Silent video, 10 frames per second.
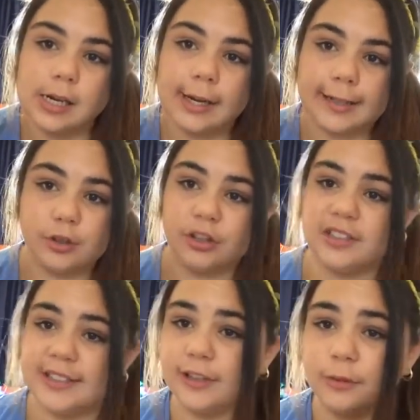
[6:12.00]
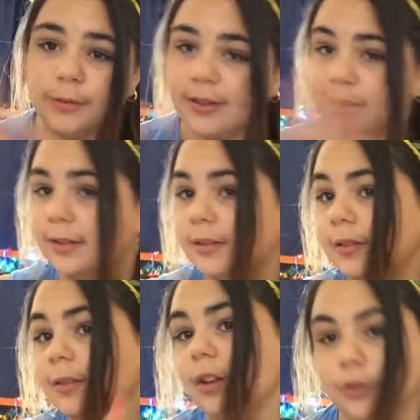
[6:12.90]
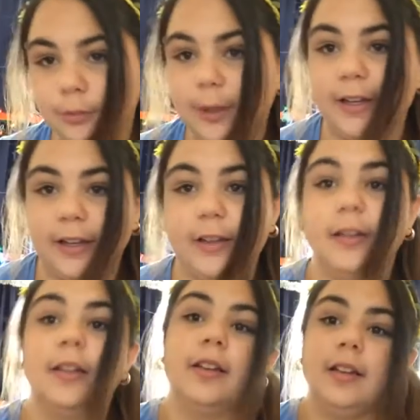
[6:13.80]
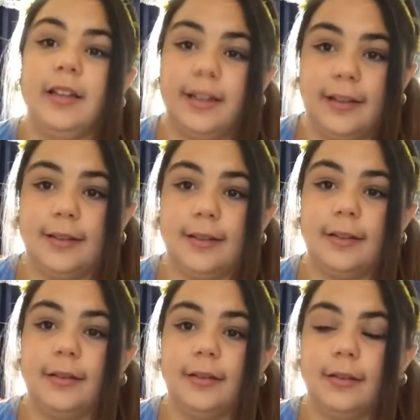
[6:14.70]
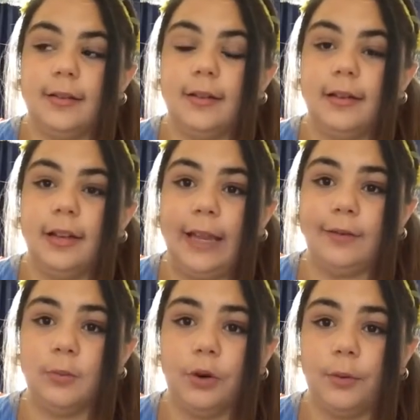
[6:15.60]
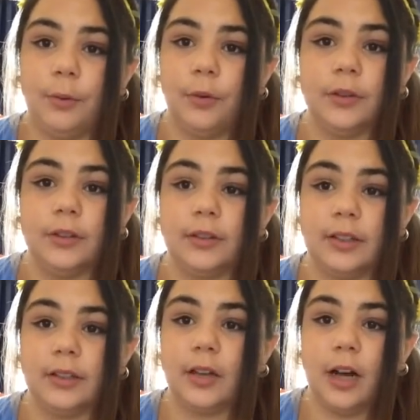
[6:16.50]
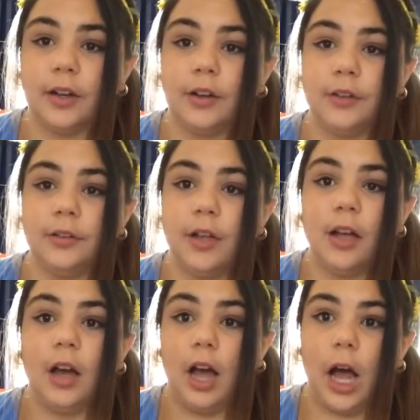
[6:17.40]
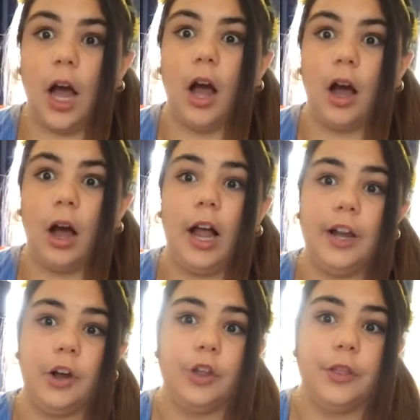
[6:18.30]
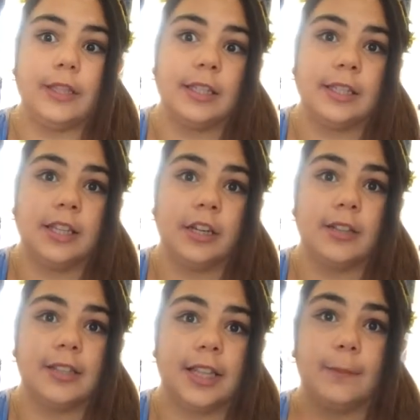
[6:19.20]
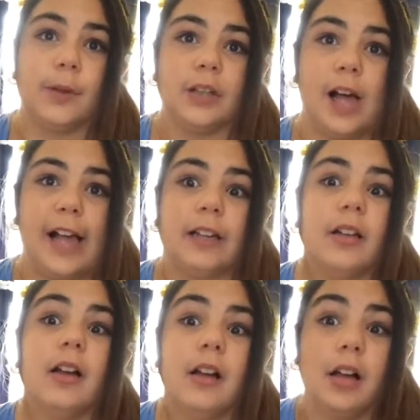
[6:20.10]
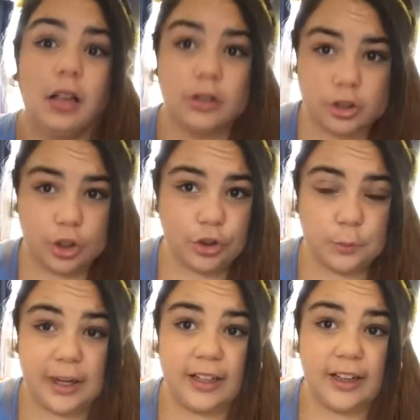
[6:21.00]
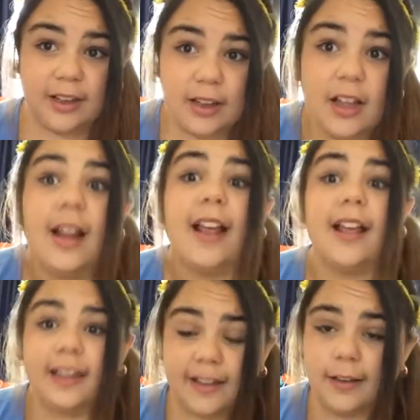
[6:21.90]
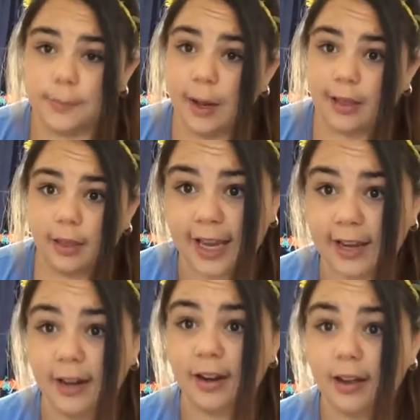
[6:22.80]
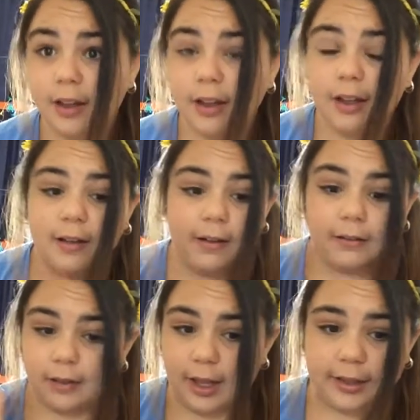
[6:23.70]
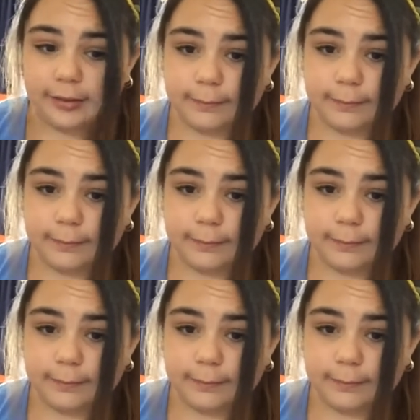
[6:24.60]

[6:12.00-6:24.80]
he's got a deal because social media is even more important than tacos. I know that's a serious thing, but like, social media is my life. Like,